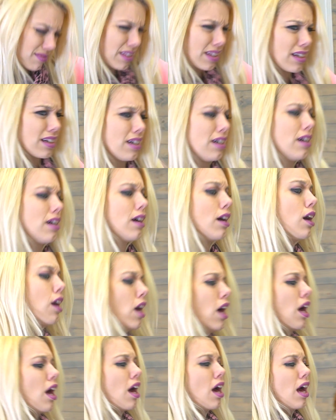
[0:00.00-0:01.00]
wore my high heels
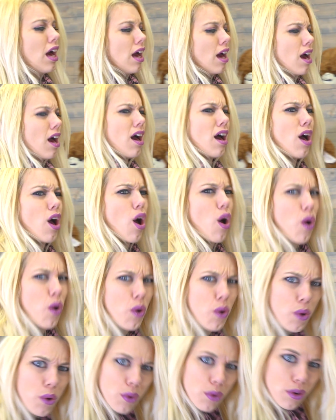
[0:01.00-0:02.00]
all weekend and
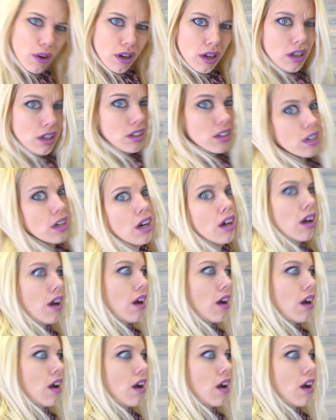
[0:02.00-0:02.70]
now my feet are